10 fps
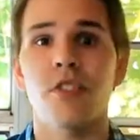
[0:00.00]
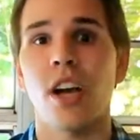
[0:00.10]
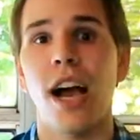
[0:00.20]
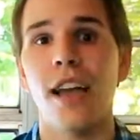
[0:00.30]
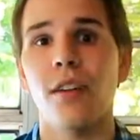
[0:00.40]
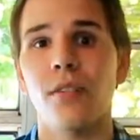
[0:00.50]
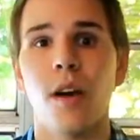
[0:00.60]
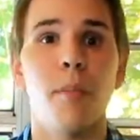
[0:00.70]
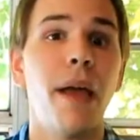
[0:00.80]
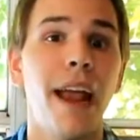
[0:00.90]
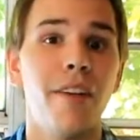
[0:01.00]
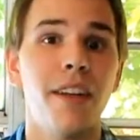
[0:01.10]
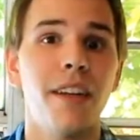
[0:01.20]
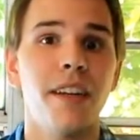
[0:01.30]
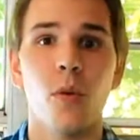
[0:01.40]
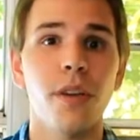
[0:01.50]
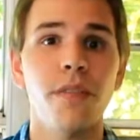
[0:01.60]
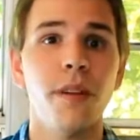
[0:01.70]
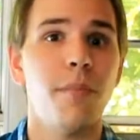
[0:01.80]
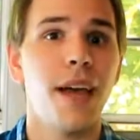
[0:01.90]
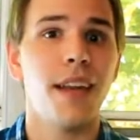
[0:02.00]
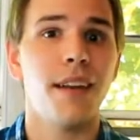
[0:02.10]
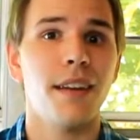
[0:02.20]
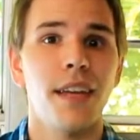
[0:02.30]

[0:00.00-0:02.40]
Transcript: a child, a parent, or even a pet.